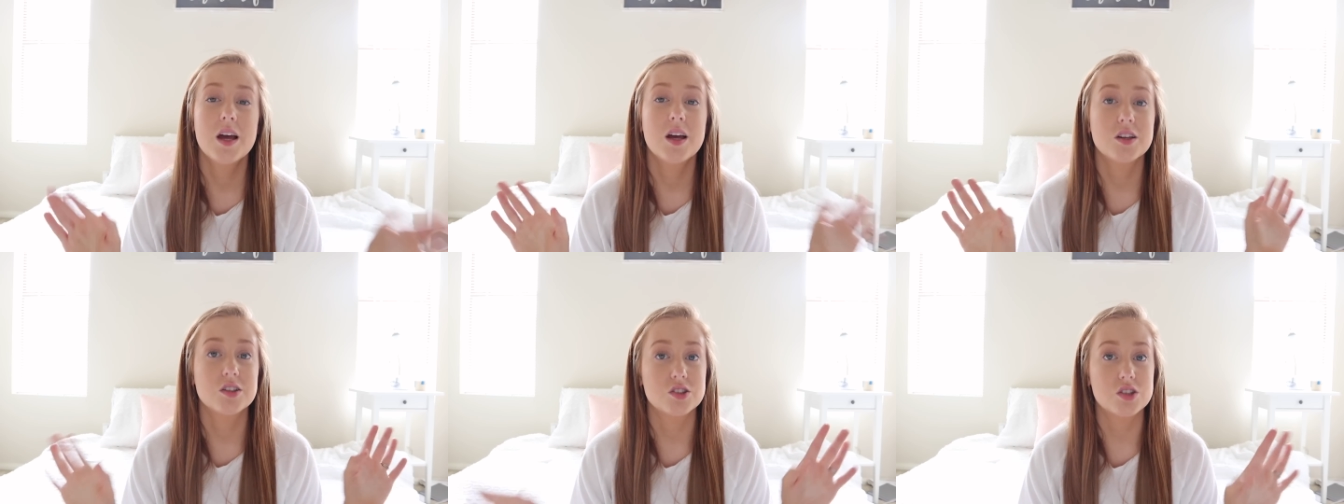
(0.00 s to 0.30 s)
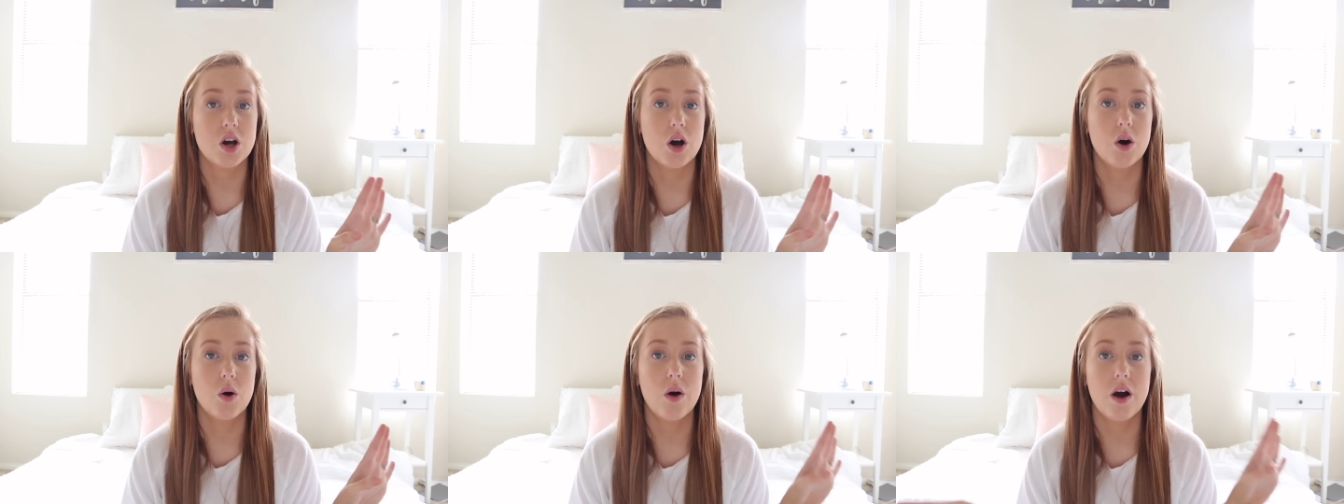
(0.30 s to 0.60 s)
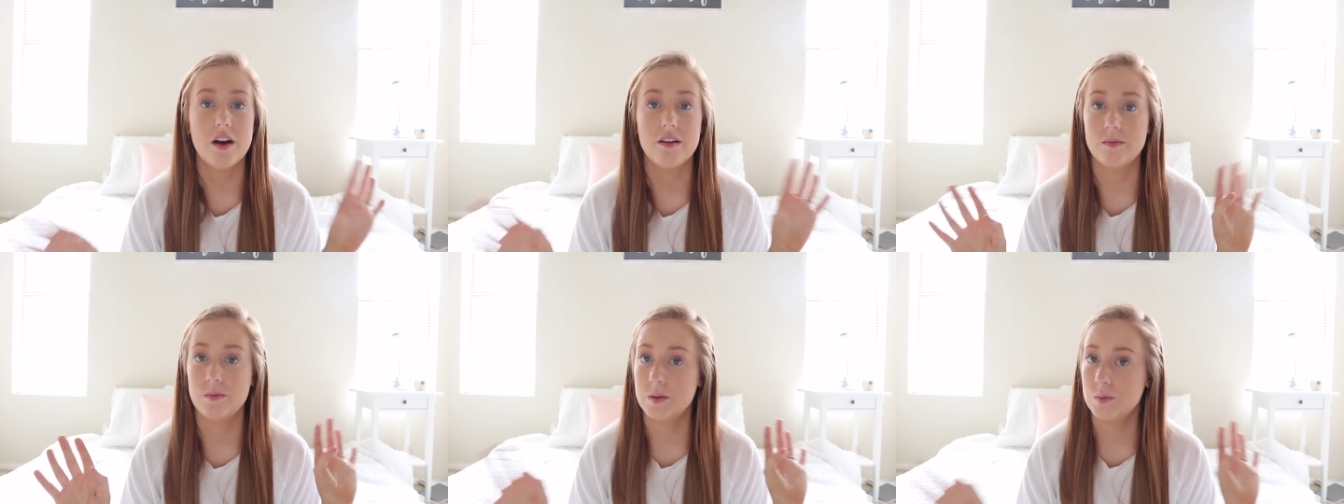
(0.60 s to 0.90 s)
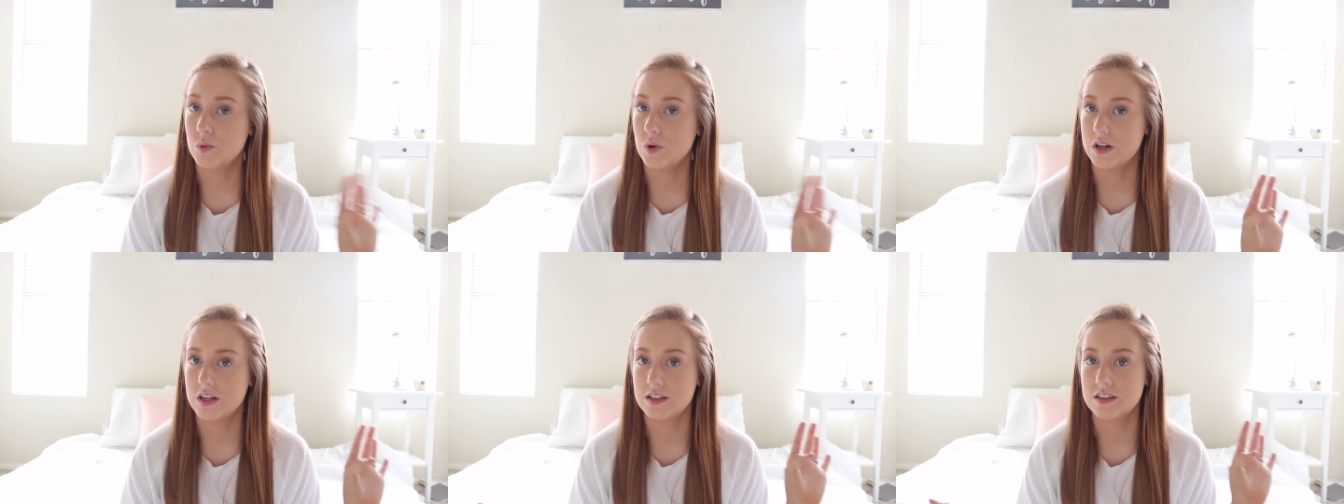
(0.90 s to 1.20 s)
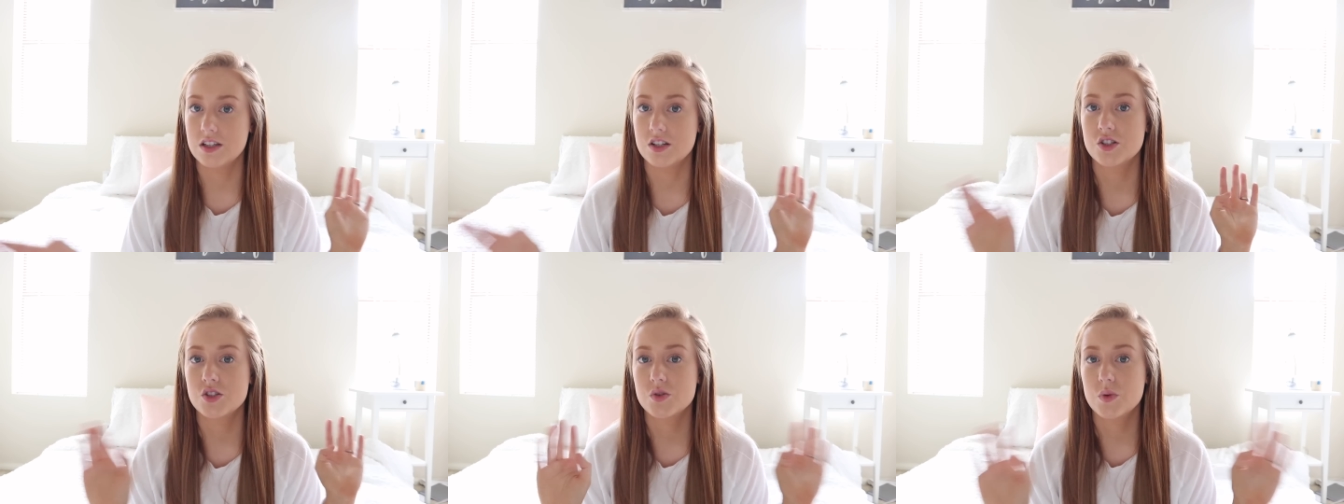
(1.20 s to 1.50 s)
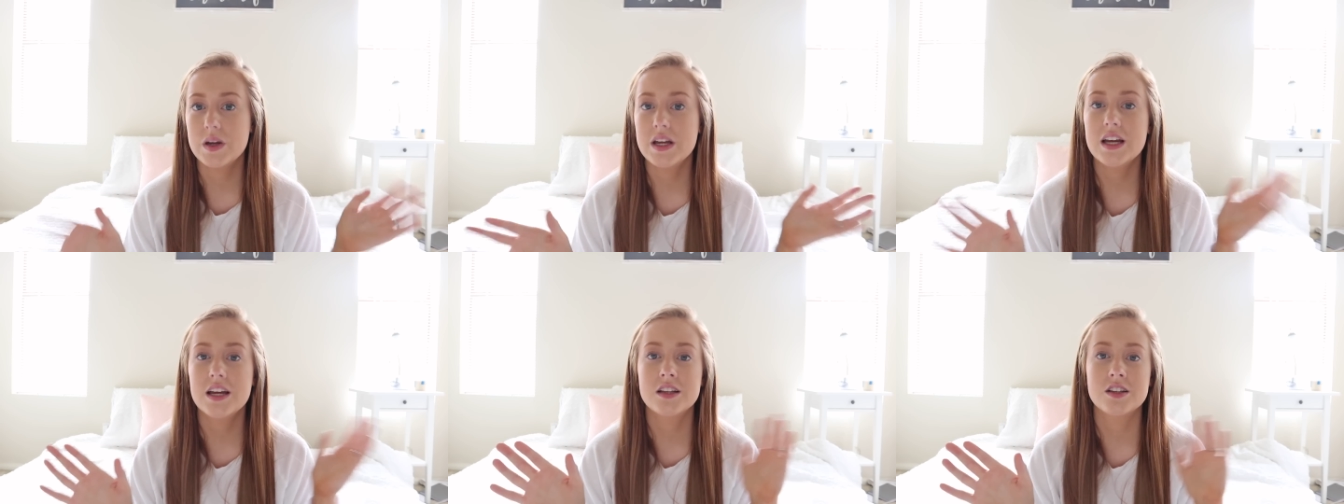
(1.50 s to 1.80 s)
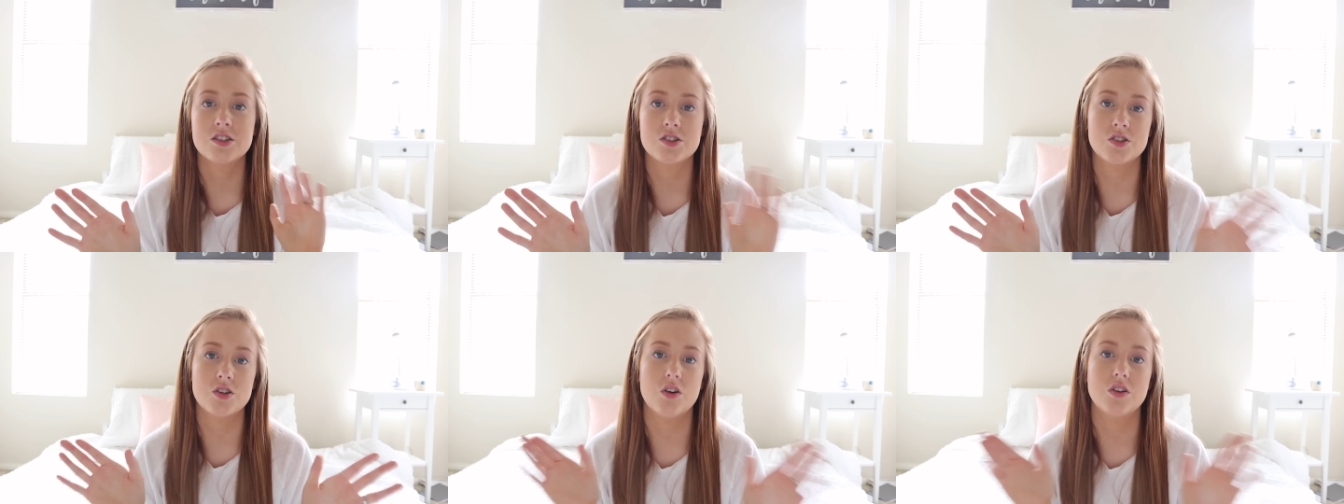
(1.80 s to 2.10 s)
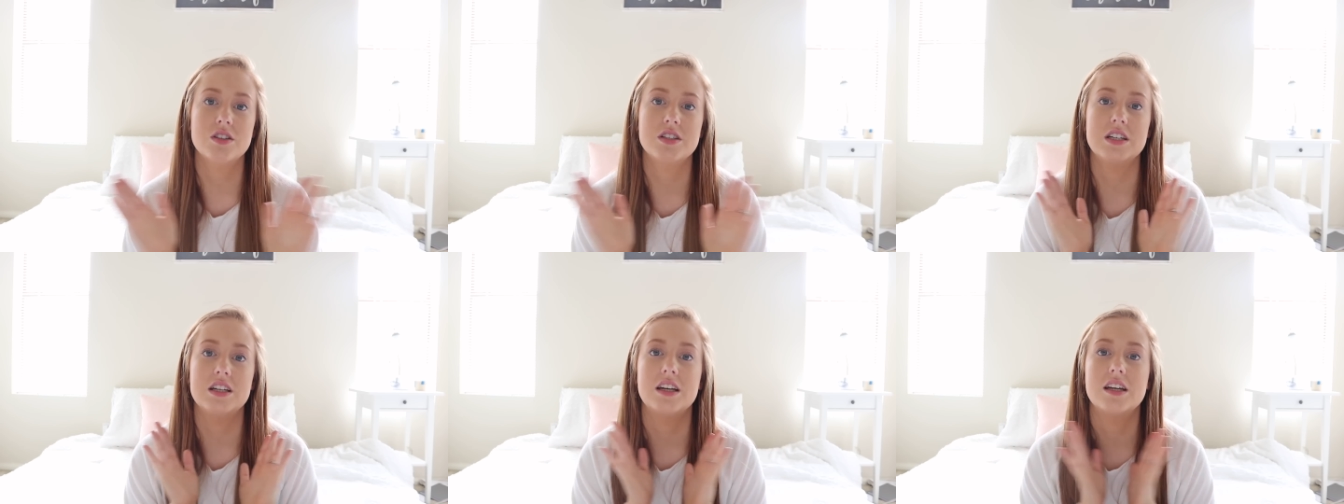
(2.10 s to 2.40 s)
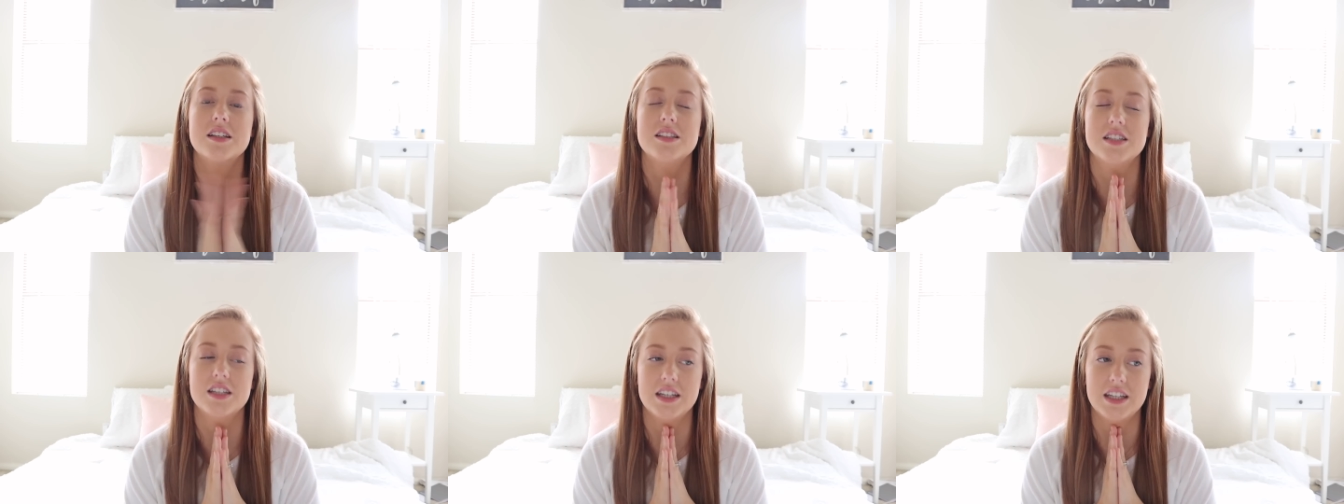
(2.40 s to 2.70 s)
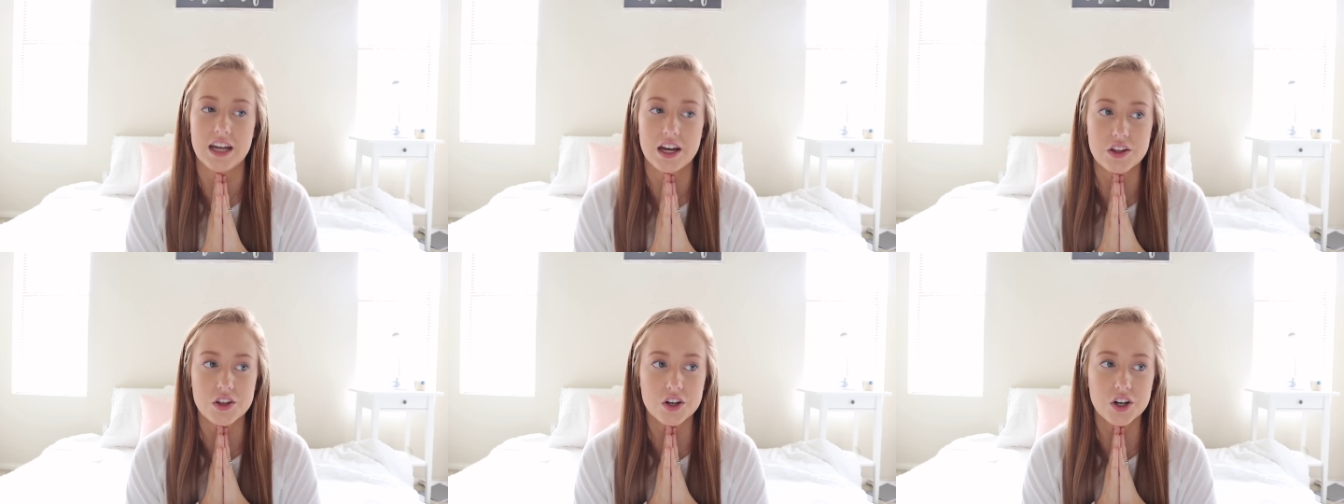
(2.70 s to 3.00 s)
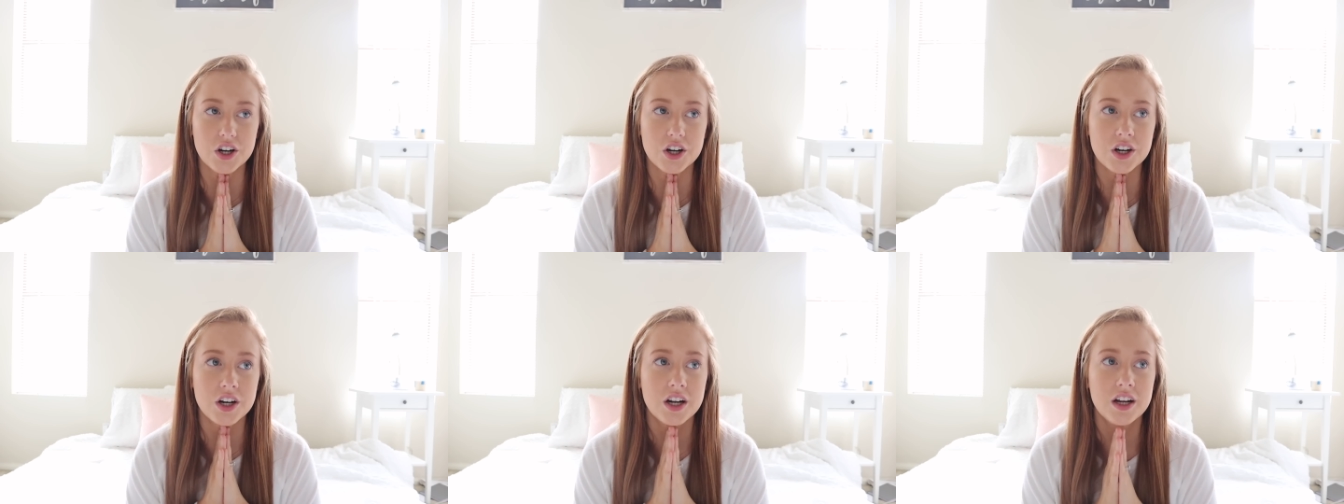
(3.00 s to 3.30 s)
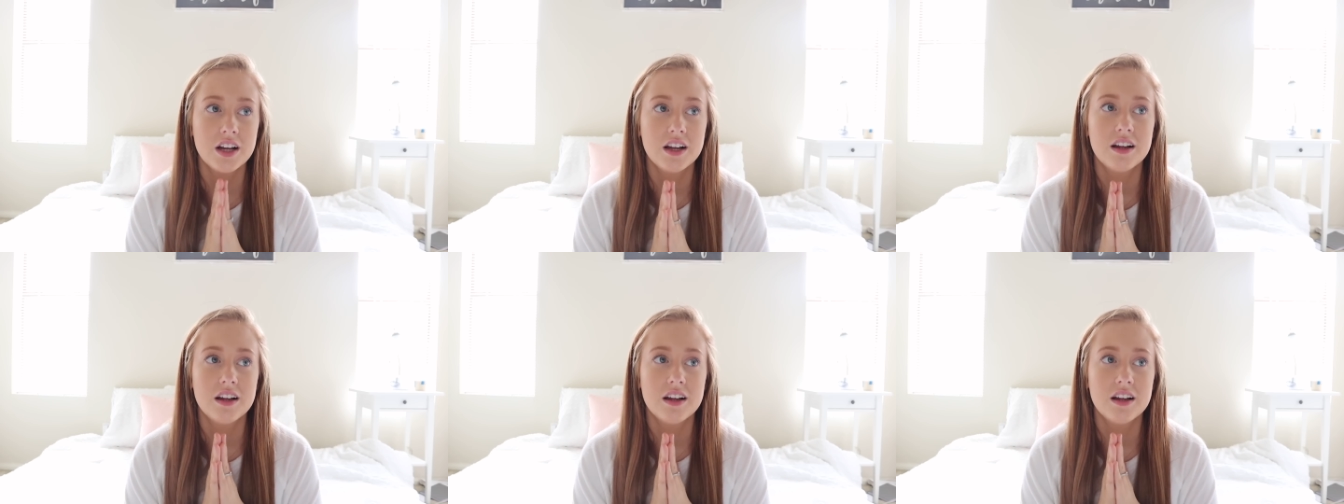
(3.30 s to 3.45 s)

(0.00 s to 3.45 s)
So I've been wanting the sweet and the salty together.